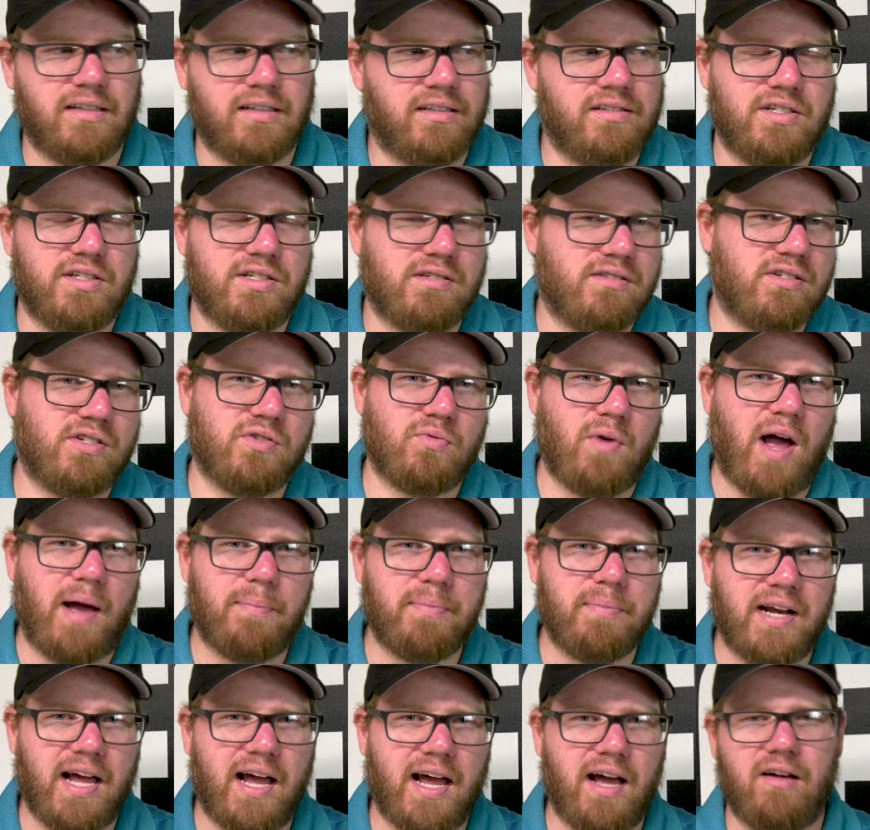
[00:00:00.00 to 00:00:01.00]
They'll just
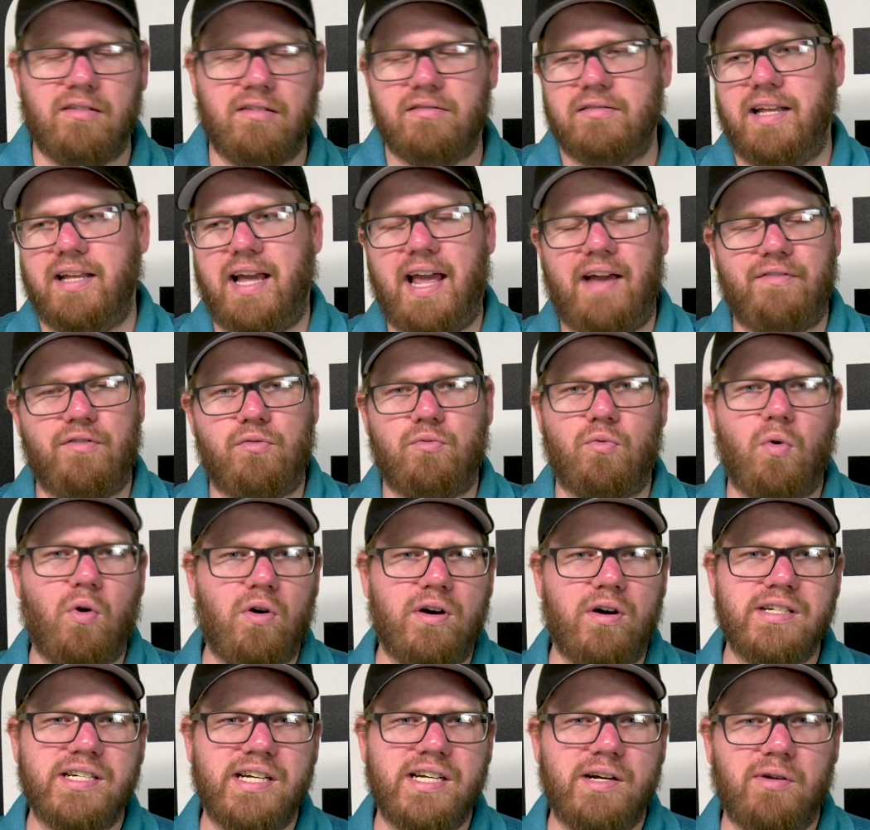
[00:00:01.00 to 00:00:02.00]
swap it out. They have a
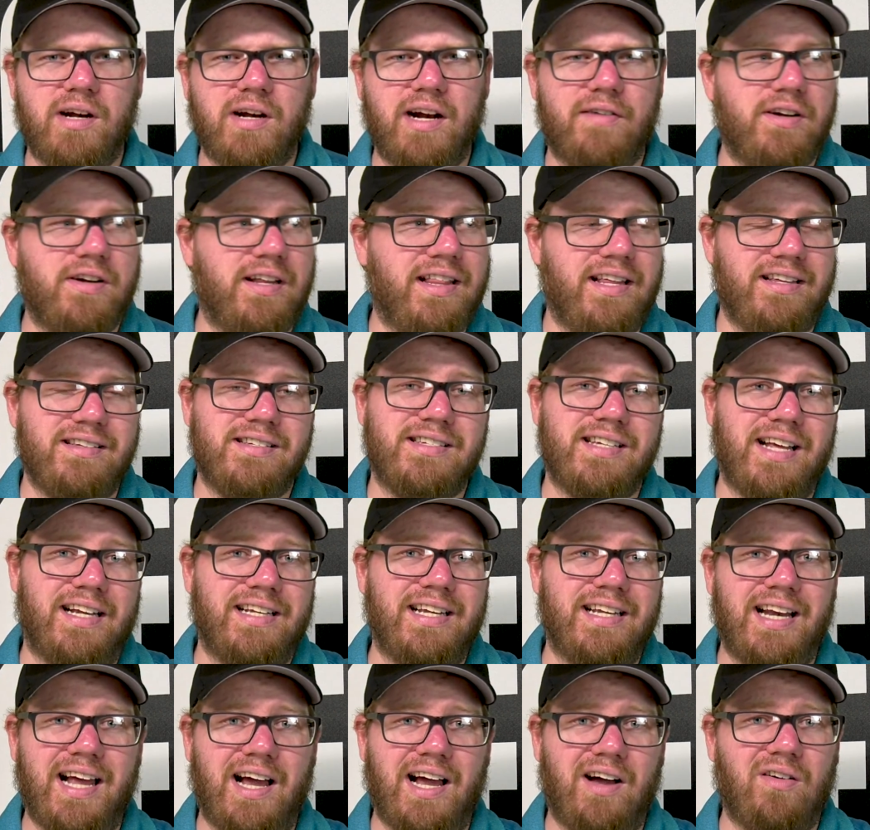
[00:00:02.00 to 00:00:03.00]
warranty, whatever. They'll
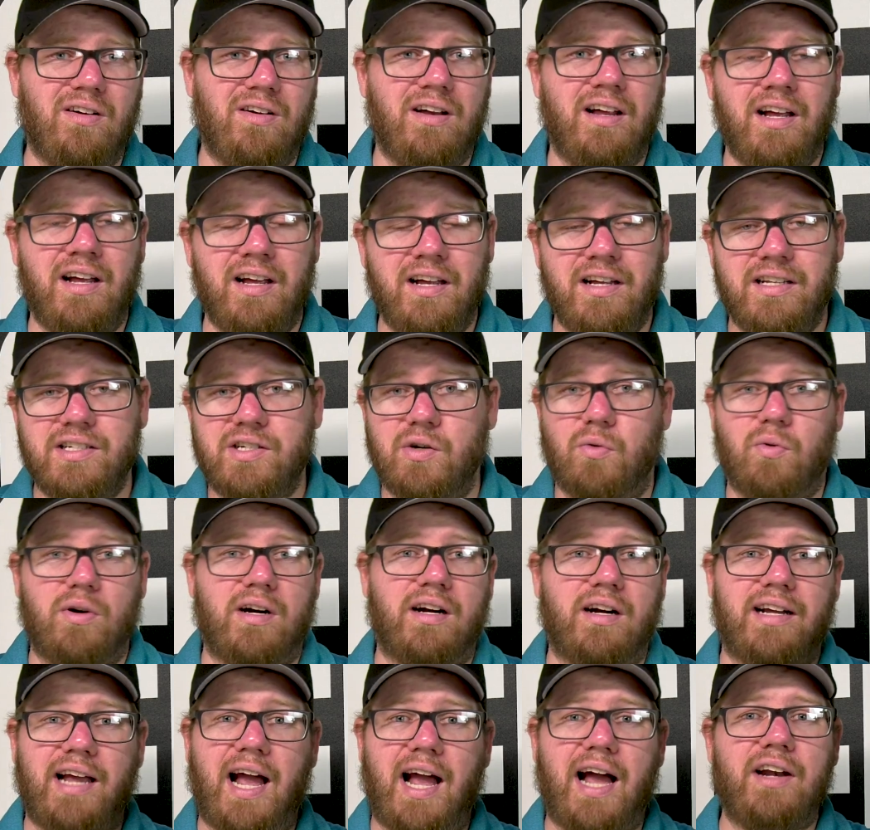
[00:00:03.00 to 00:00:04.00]
send it out to
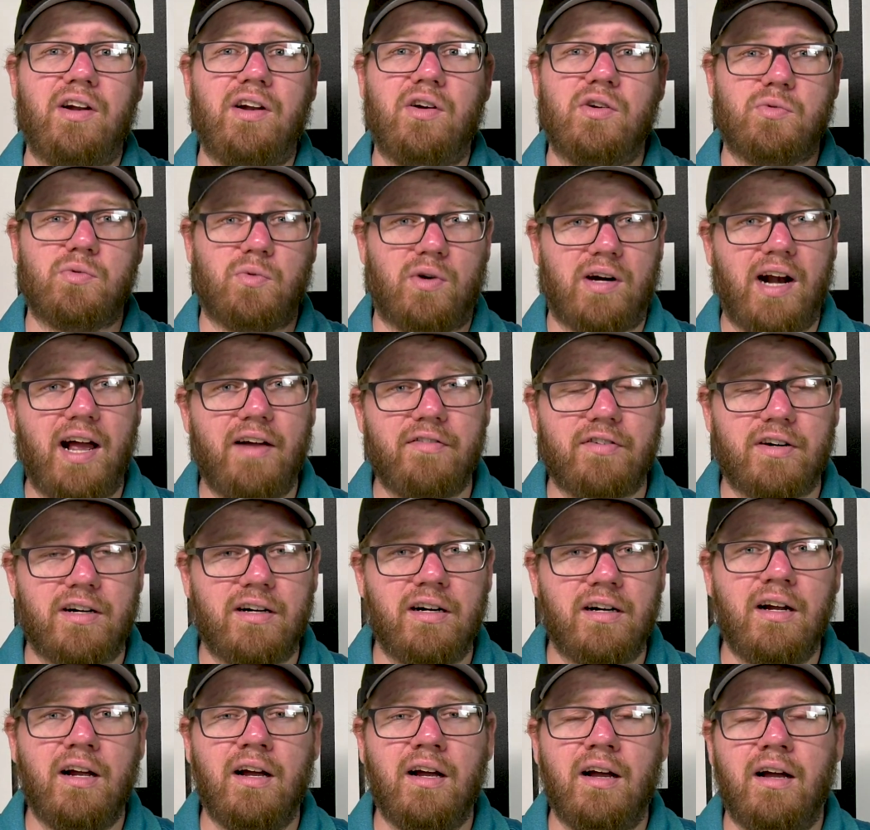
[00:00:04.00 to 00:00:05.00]
where God knows
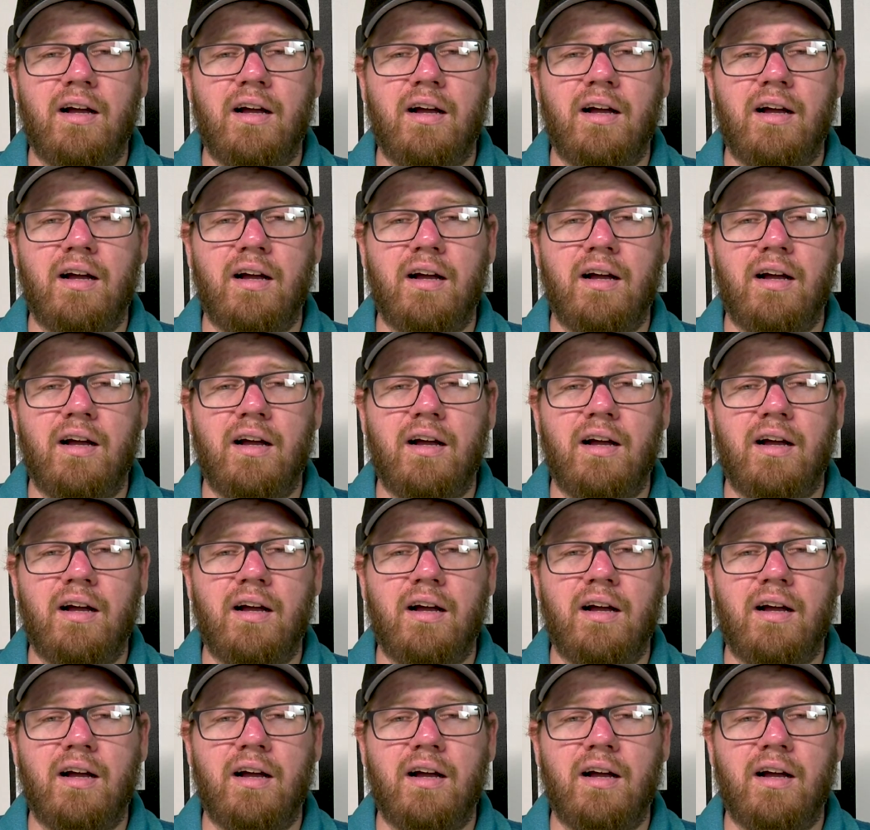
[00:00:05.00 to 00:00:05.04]
wherever.